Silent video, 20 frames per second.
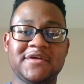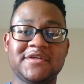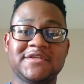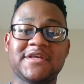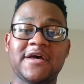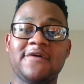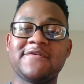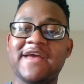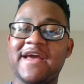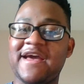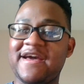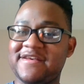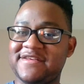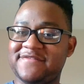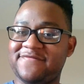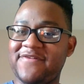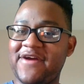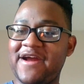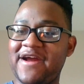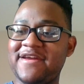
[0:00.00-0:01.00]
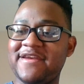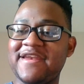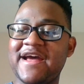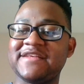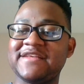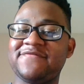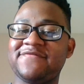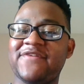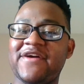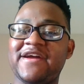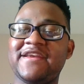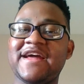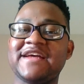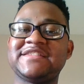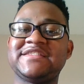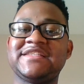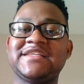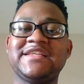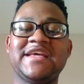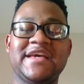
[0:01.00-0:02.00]
So yes, very
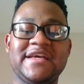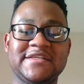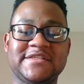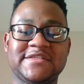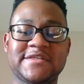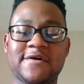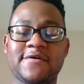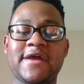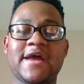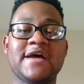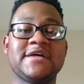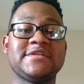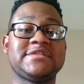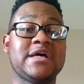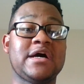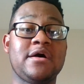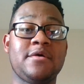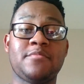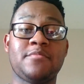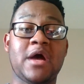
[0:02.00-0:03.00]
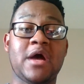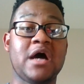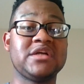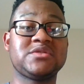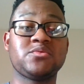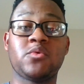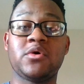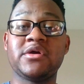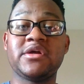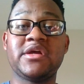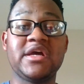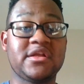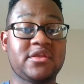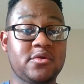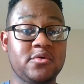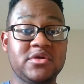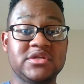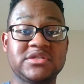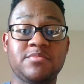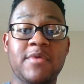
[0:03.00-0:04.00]
nice indeed. So yes, I just want to get
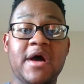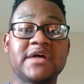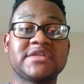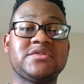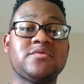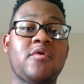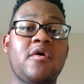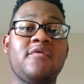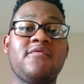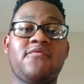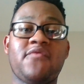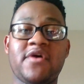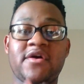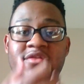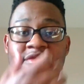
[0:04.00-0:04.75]
through this box over